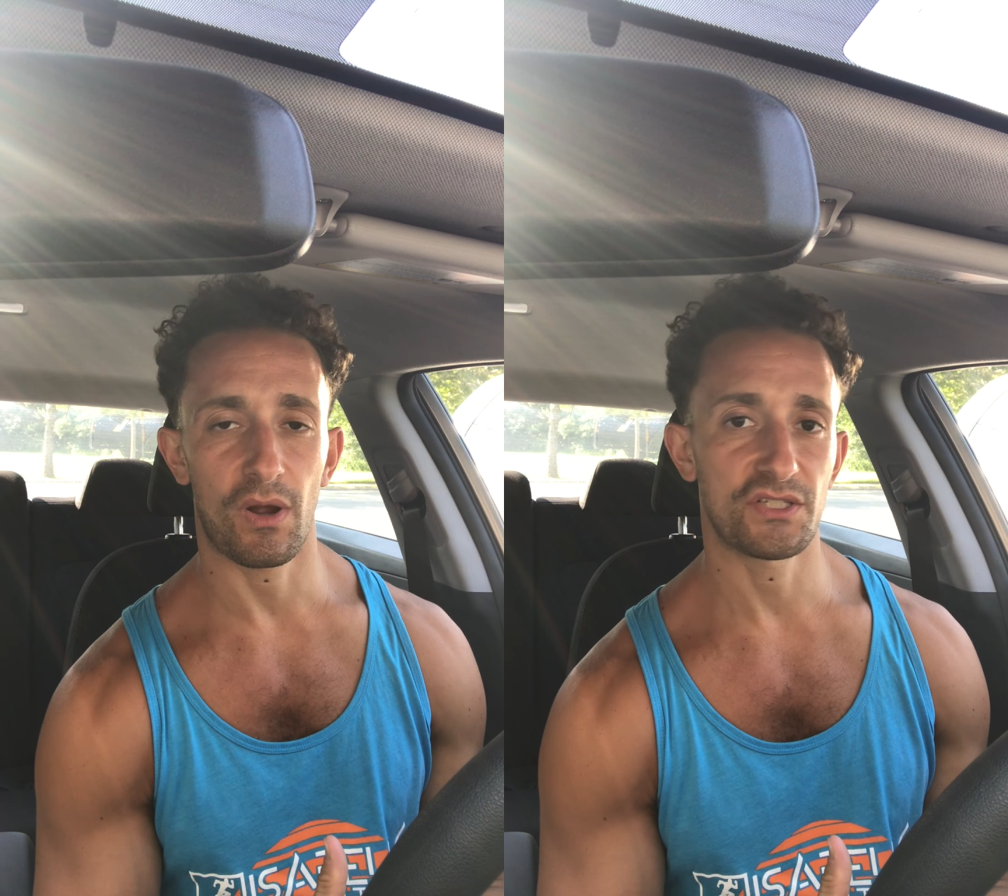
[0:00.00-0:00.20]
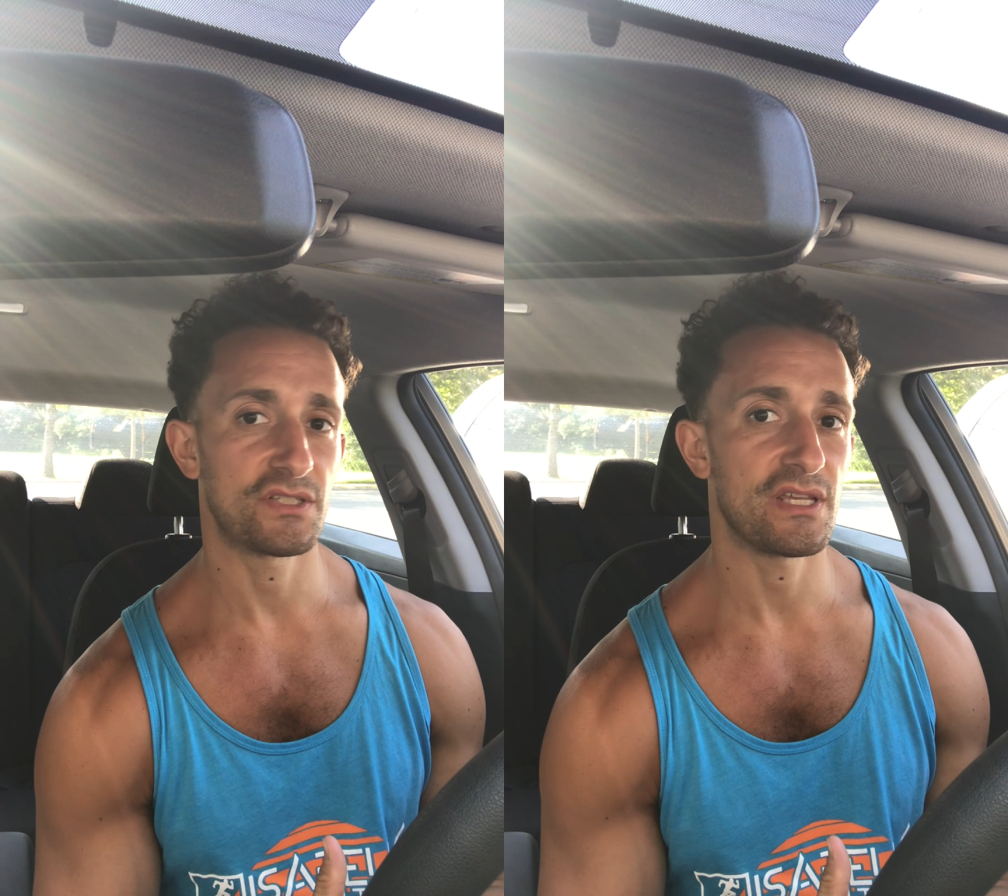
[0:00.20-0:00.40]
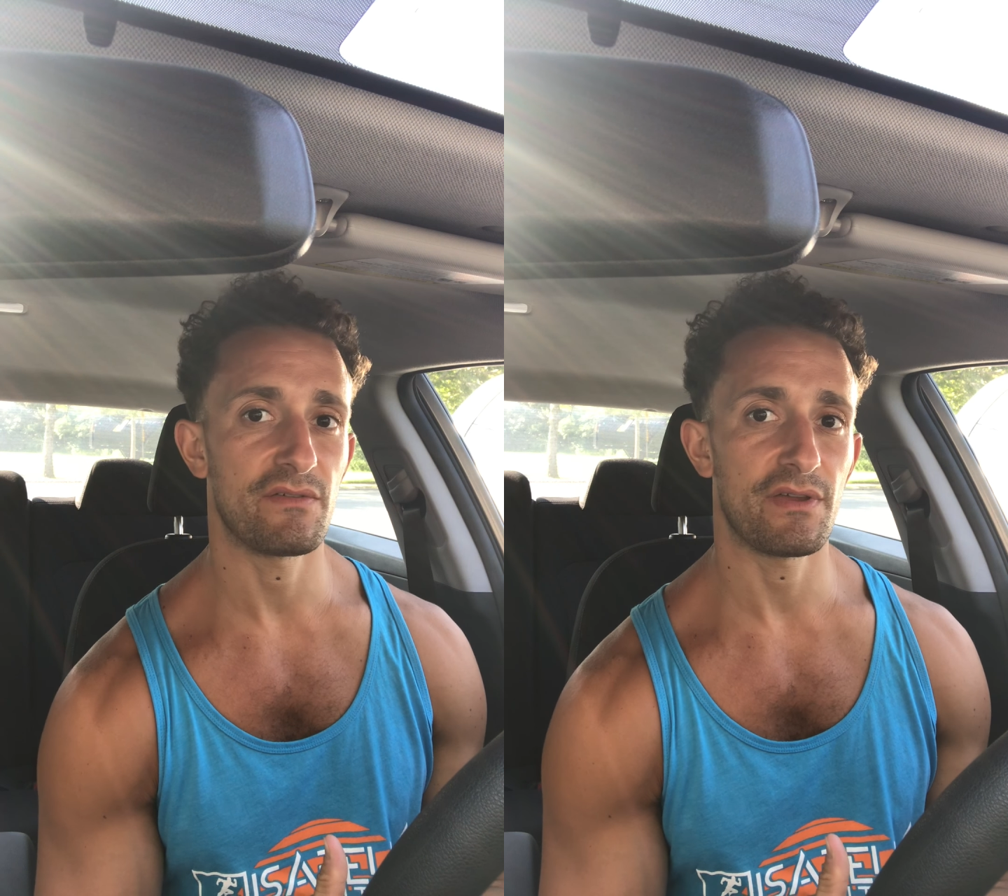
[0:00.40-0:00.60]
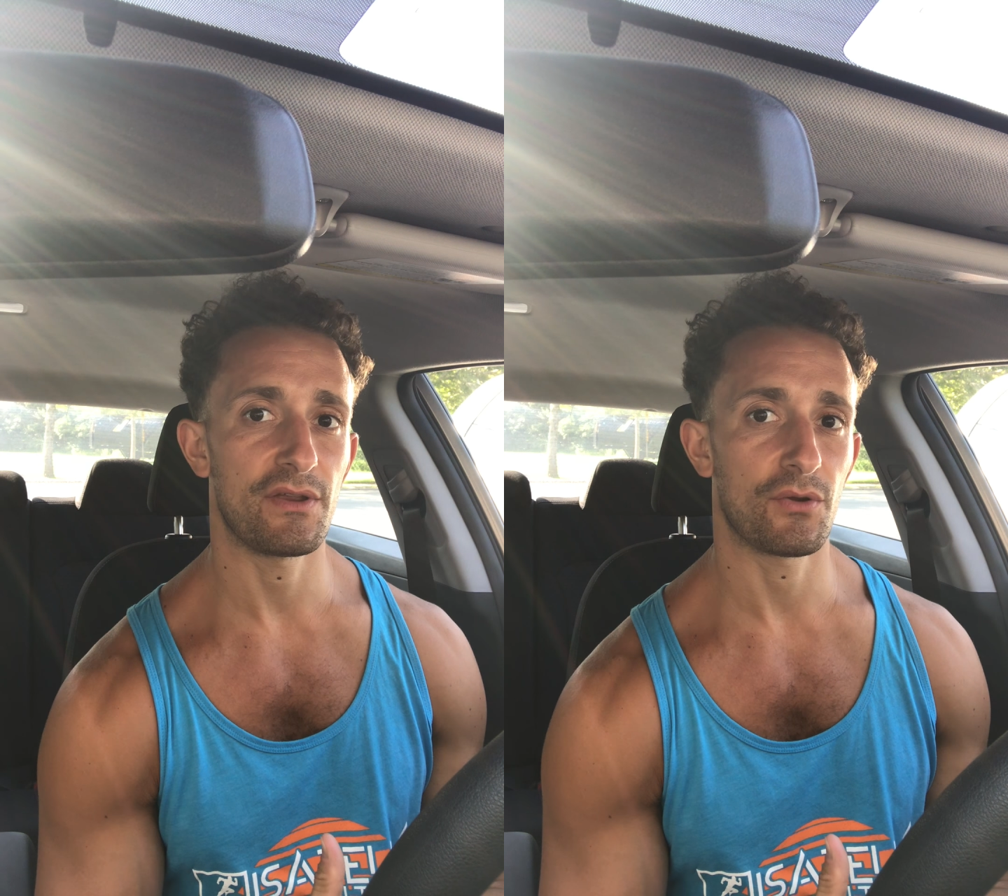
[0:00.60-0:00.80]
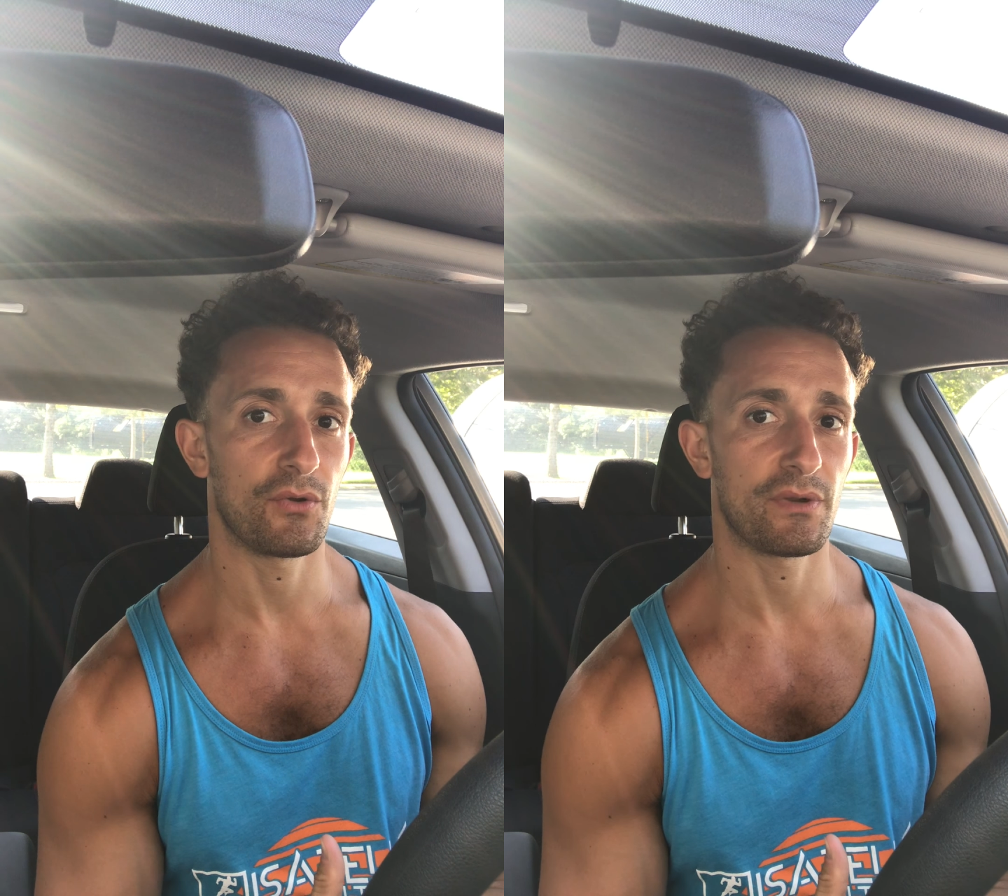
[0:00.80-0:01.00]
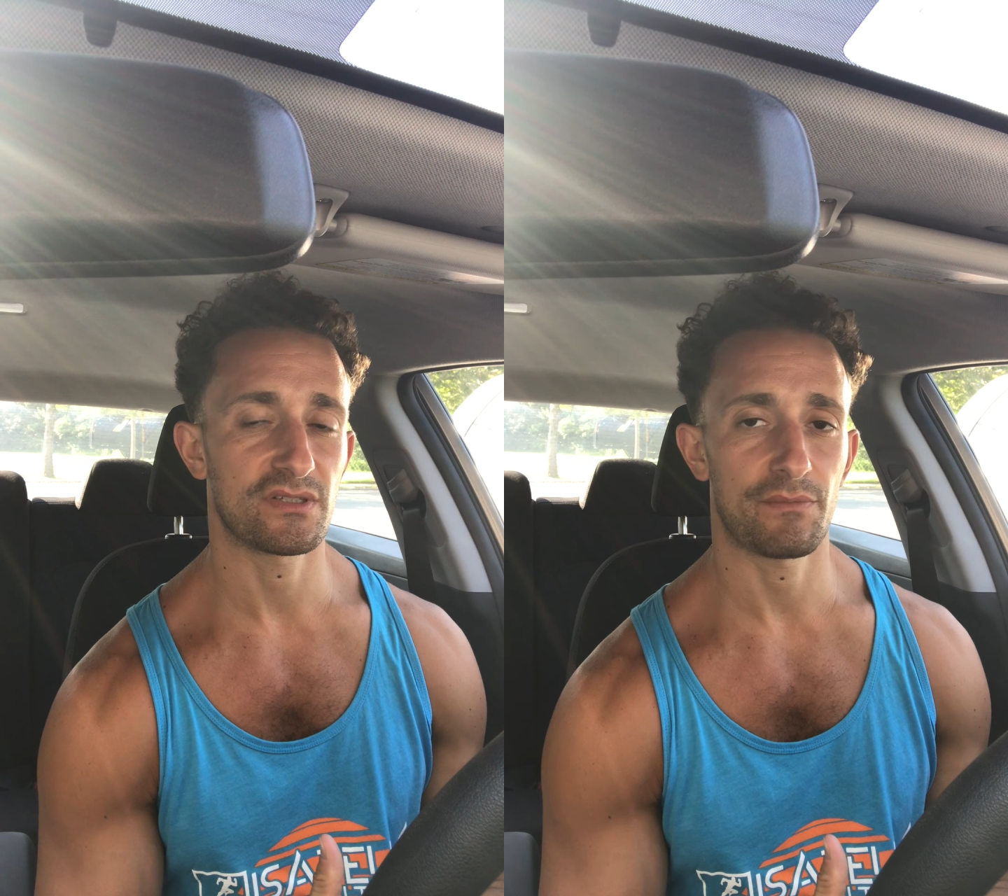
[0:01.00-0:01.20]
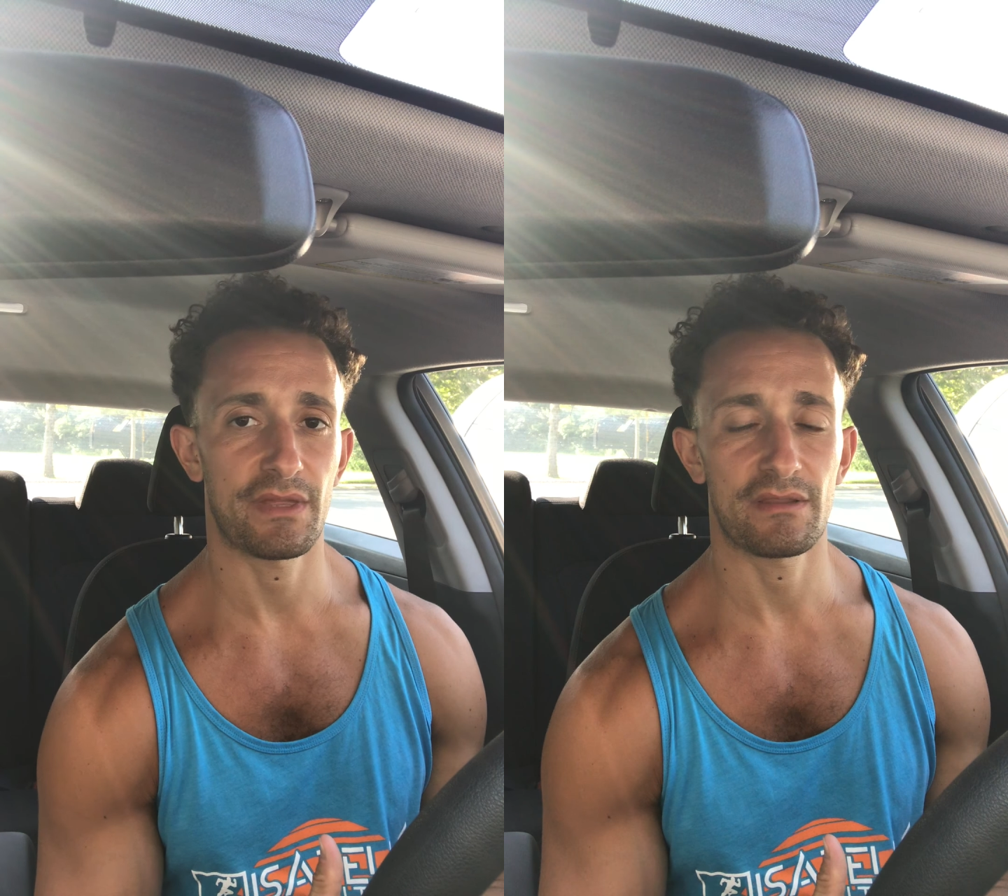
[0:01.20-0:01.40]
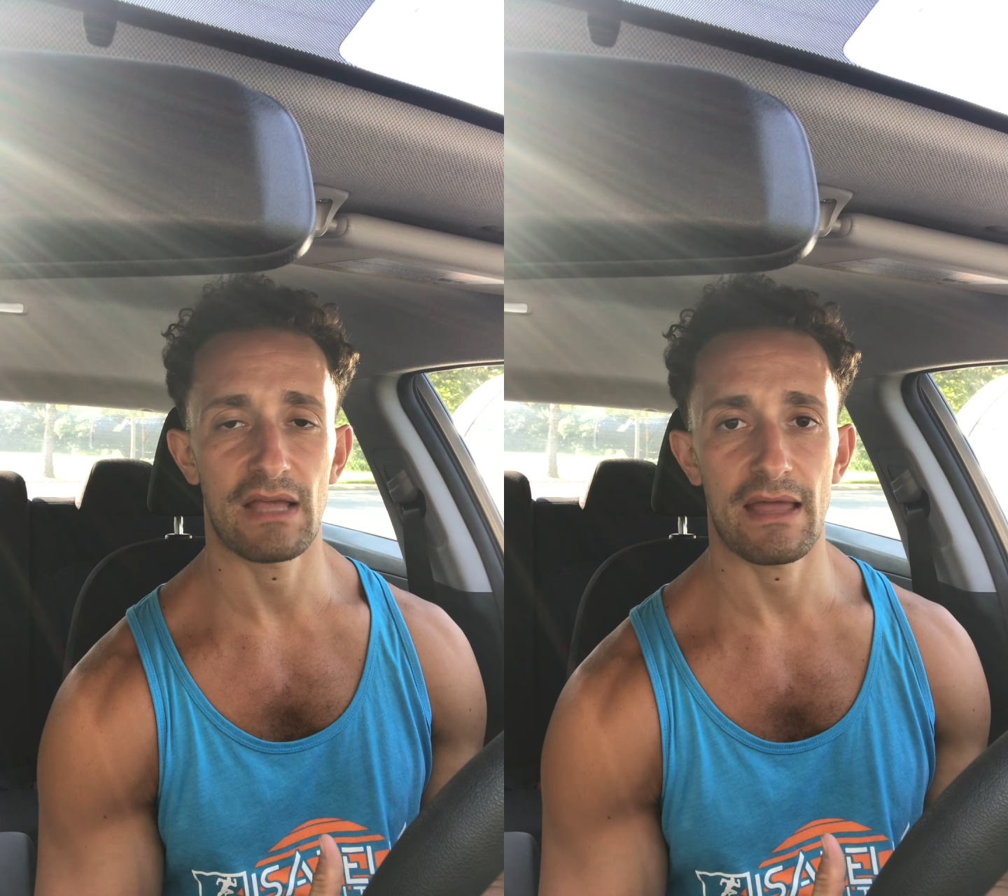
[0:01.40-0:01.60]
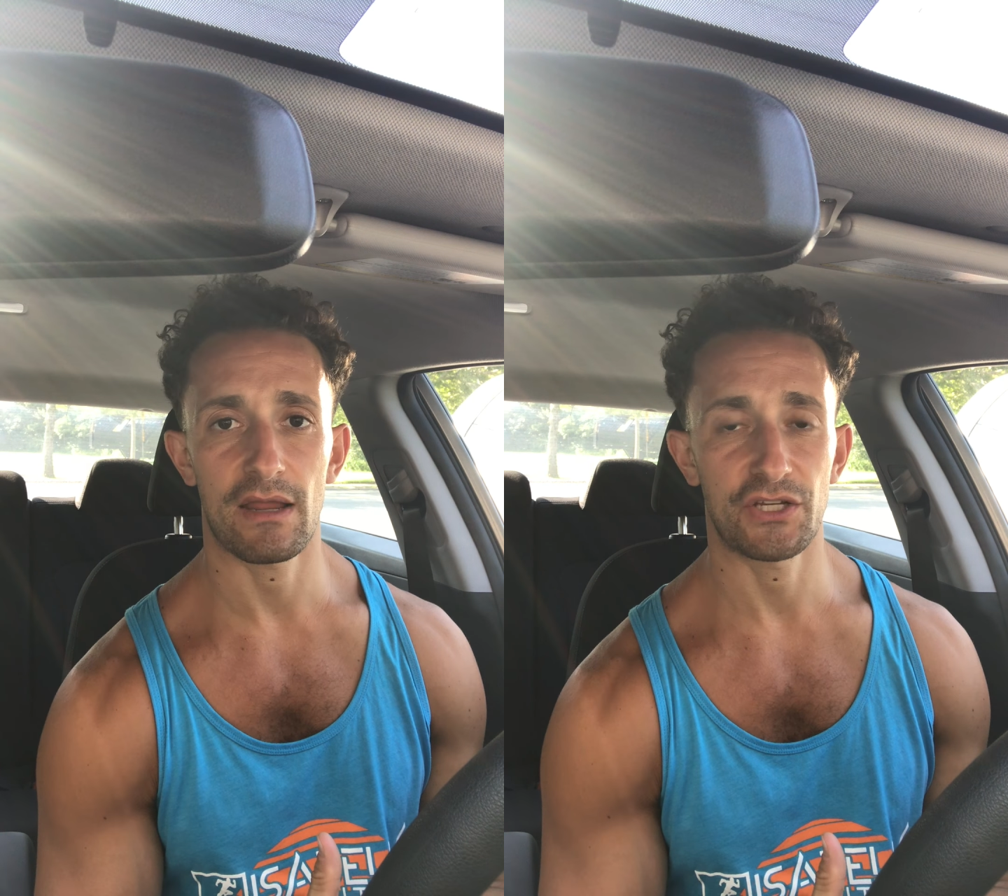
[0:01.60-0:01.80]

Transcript: watching TV or doing something that